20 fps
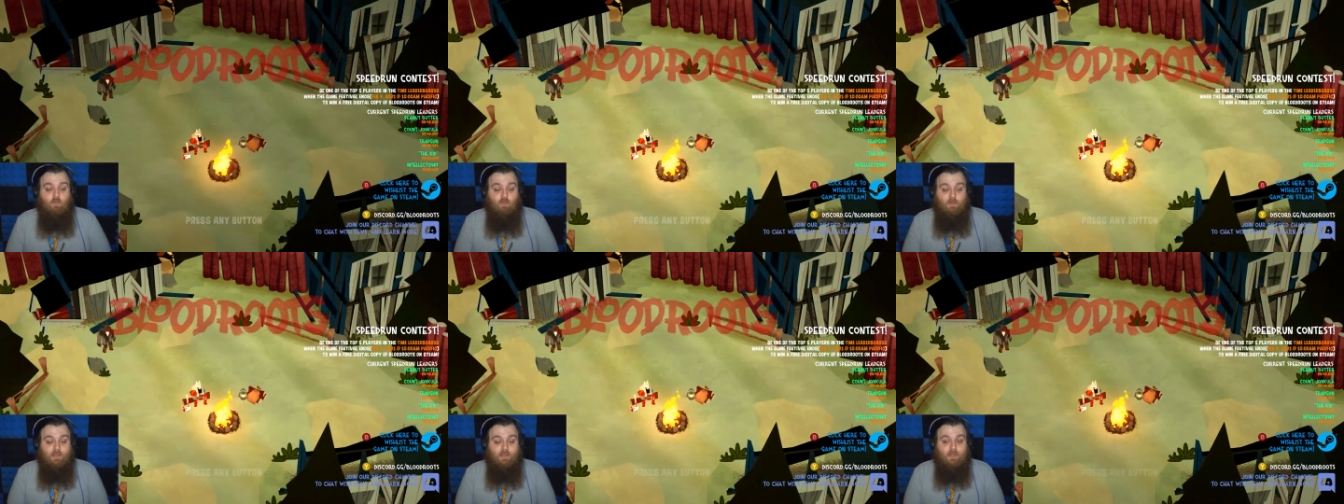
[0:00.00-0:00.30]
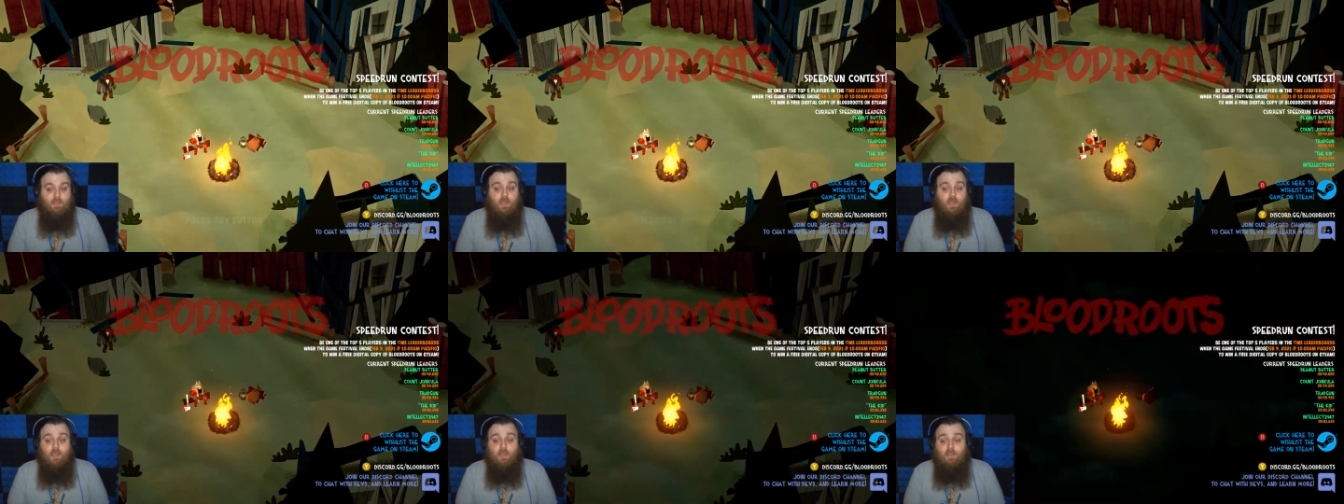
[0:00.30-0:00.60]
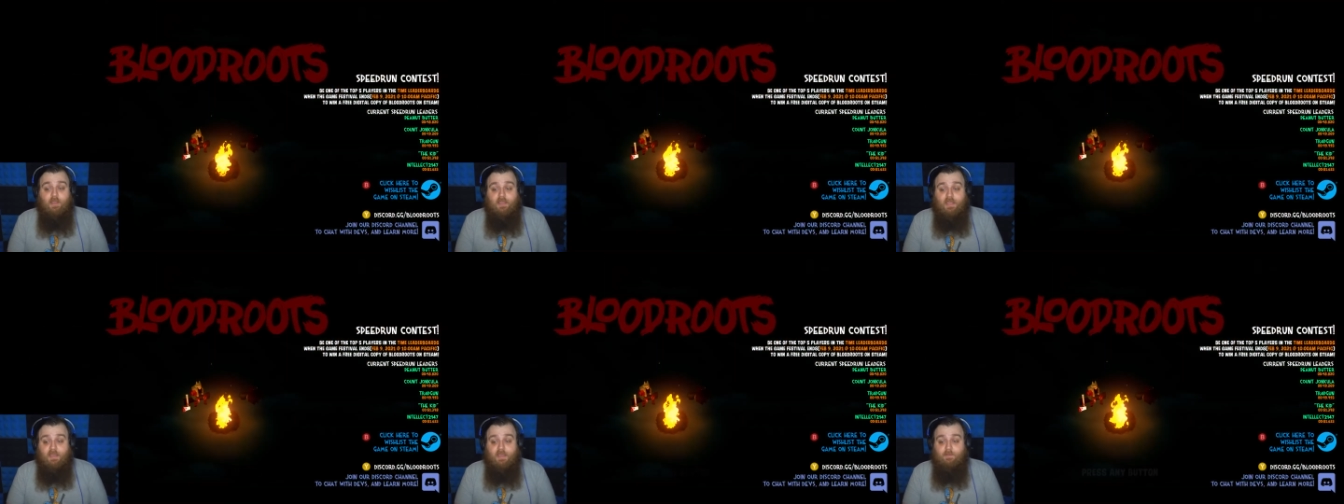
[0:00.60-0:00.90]
be
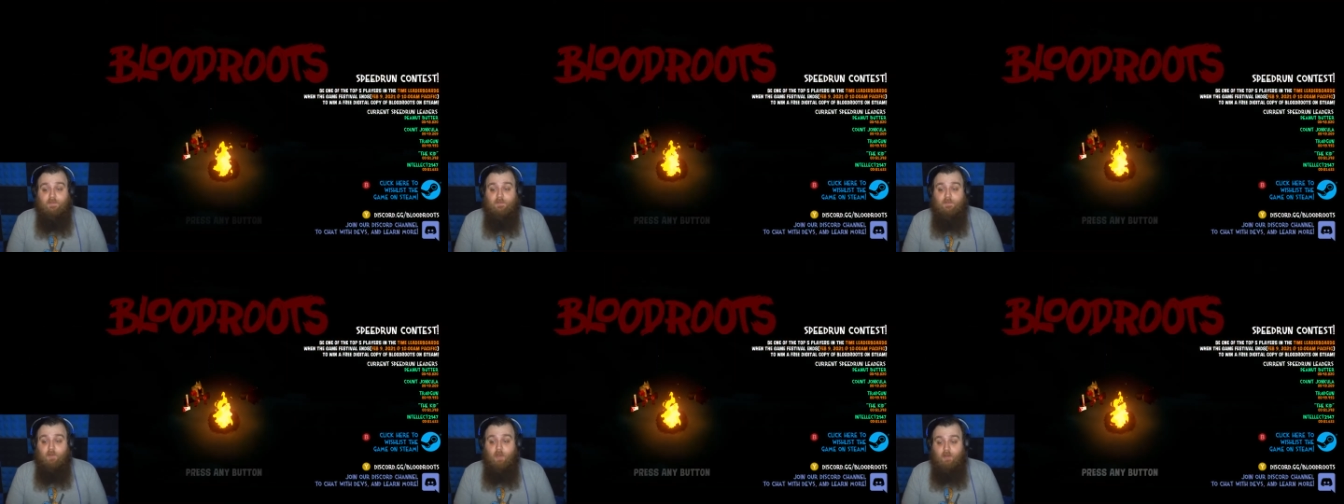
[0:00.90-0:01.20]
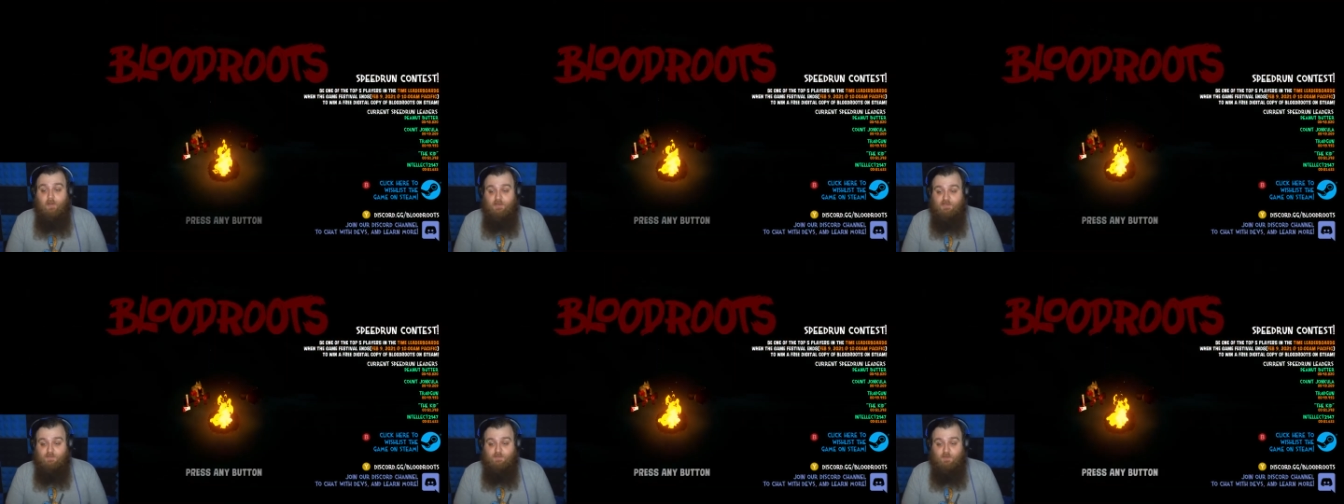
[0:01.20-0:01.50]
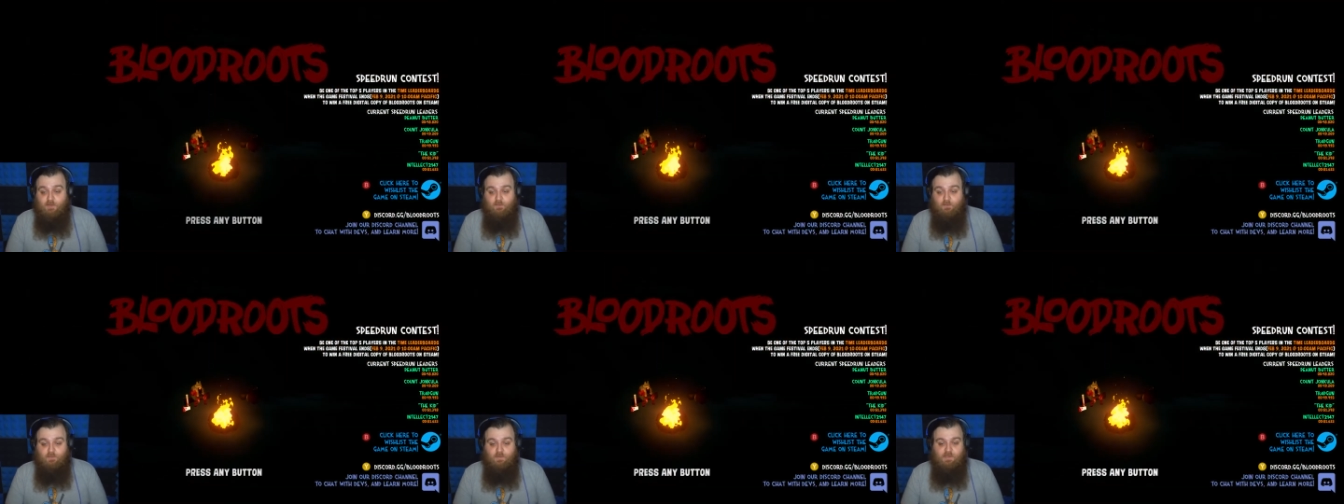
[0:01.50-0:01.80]
keeping my eyes
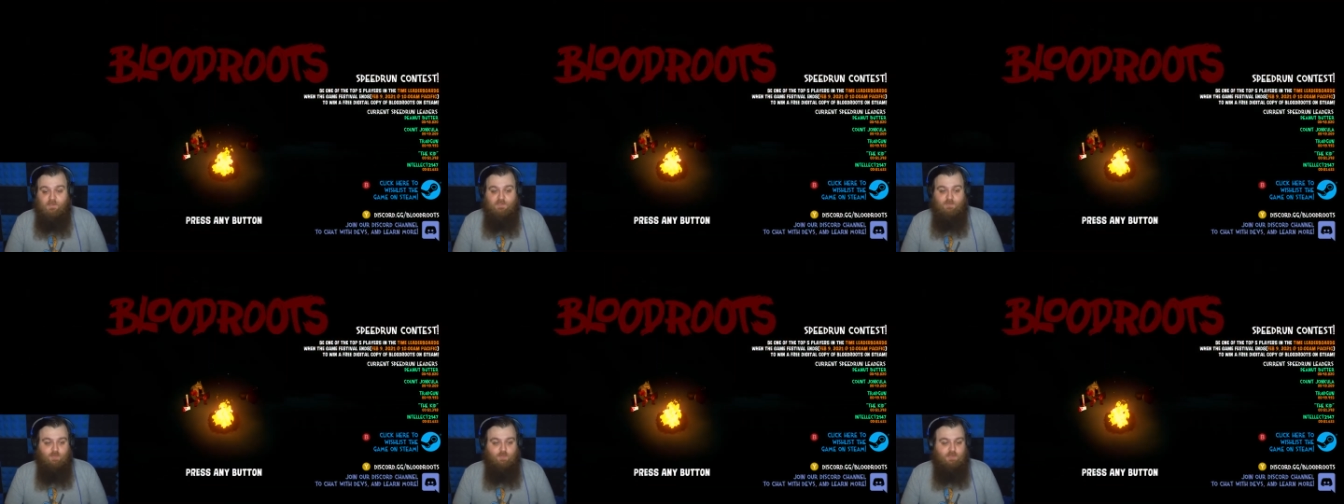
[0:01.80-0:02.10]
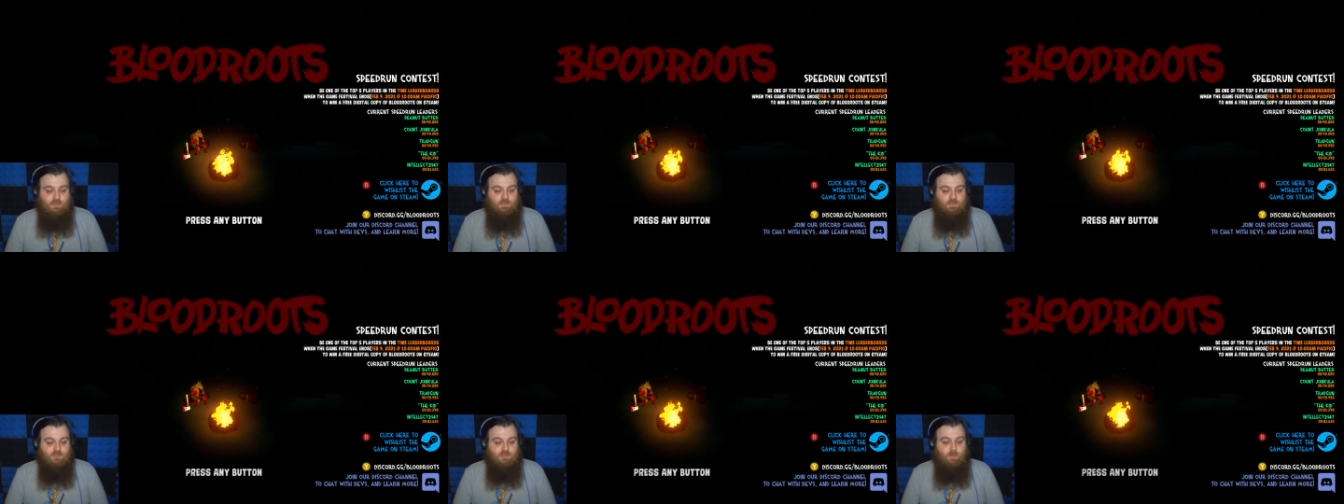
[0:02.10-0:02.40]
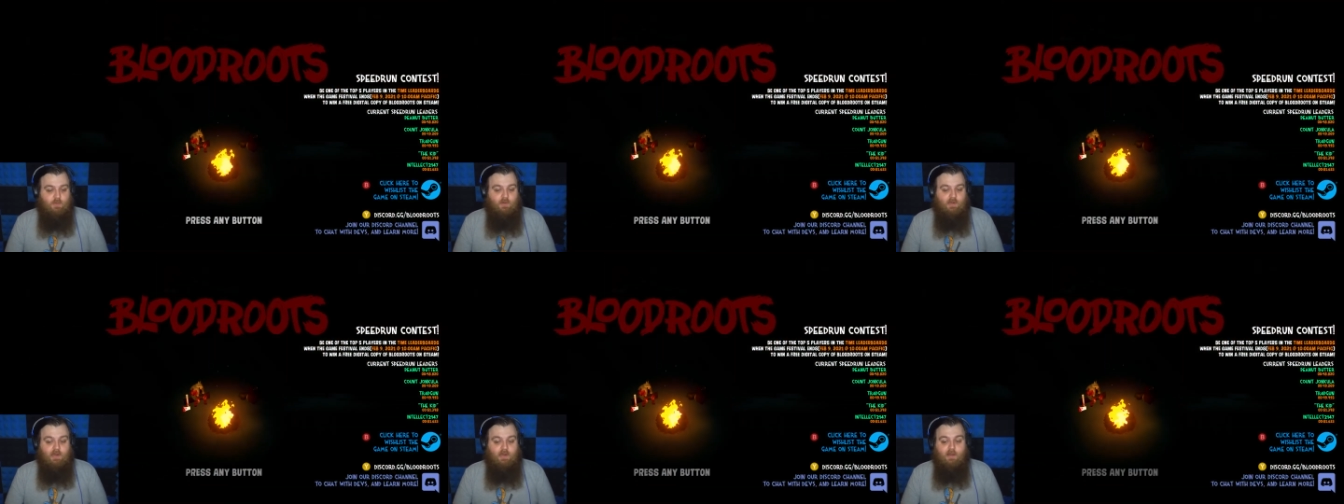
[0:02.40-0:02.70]
peeled for this because I
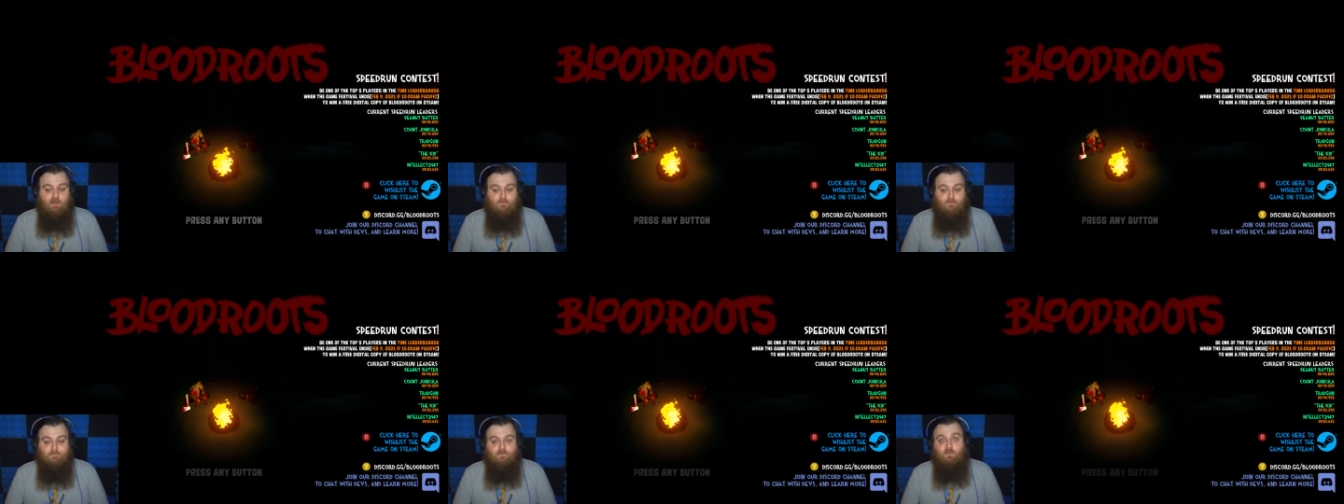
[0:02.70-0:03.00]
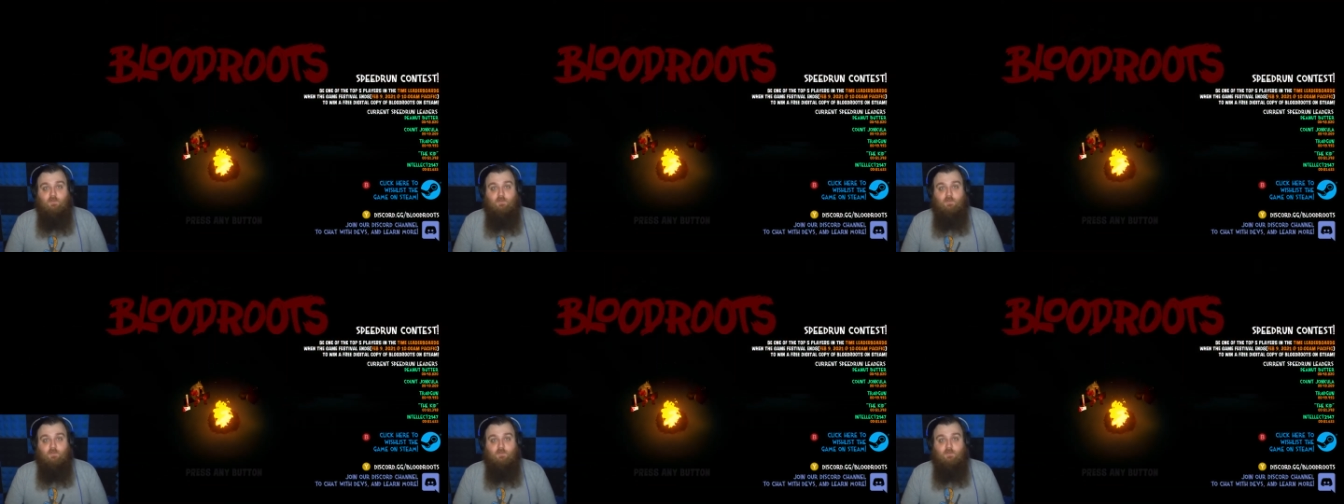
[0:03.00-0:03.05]
would love